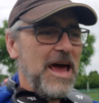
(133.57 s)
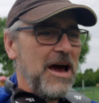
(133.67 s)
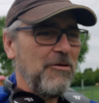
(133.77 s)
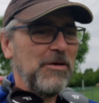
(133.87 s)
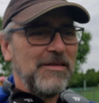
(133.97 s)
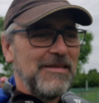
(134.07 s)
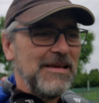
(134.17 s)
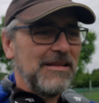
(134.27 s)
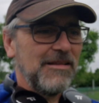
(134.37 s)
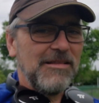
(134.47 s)
Uh, we see
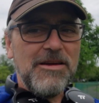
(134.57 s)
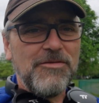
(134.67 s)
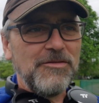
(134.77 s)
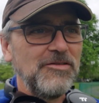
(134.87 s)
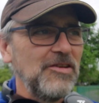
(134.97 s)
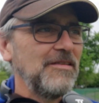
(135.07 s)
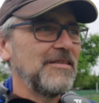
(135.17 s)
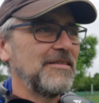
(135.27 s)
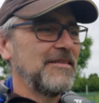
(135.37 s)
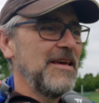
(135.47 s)
it in the life of
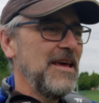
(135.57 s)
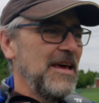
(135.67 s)
Jesus.